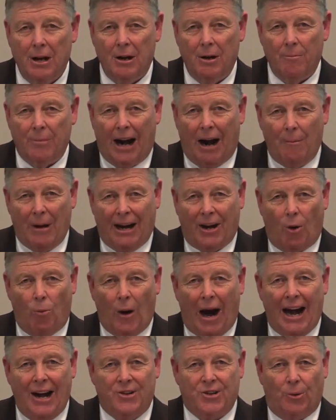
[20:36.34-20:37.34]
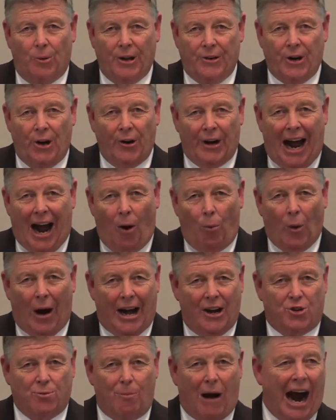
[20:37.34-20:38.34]
But I'll make a wager with you, and I'll
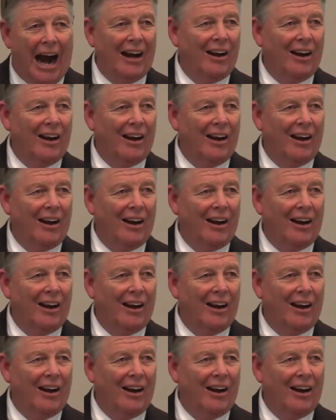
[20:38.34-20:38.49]
wage my